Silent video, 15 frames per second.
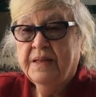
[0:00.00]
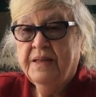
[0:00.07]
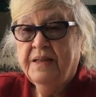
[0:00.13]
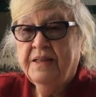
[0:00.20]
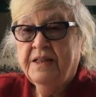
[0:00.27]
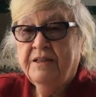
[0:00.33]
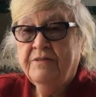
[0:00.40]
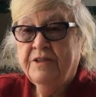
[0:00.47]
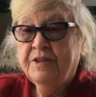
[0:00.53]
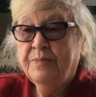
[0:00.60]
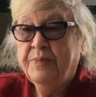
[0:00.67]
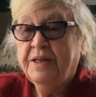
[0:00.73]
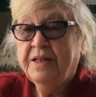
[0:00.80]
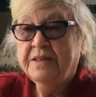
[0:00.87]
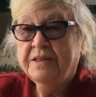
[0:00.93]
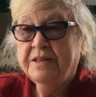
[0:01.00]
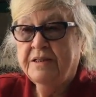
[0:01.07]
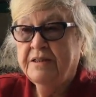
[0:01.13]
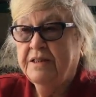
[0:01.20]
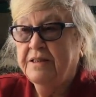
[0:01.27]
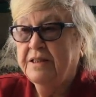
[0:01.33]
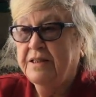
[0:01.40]
And that was a bad
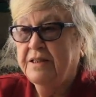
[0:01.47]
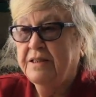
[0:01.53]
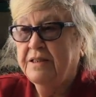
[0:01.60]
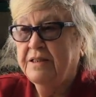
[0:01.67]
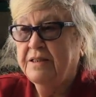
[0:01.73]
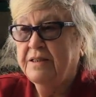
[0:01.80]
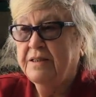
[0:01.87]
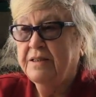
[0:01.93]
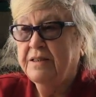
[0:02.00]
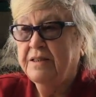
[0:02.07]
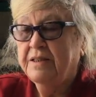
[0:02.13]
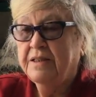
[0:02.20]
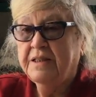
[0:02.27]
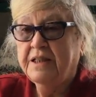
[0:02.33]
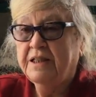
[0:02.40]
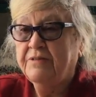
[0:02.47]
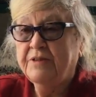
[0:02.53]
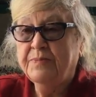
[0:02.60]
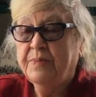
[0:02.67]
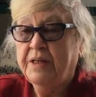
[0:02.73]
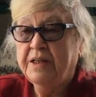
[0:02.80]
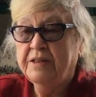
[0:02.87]
sight. That
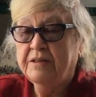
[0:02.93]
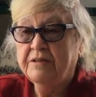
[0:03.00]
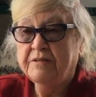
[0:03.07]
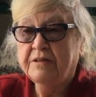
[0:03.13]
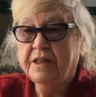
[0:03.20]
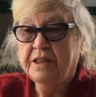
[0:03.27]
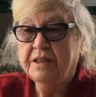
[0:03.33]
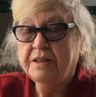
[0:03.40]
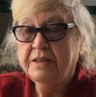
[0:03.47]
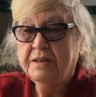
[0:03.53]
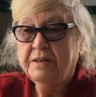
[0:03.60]
was bad to look at.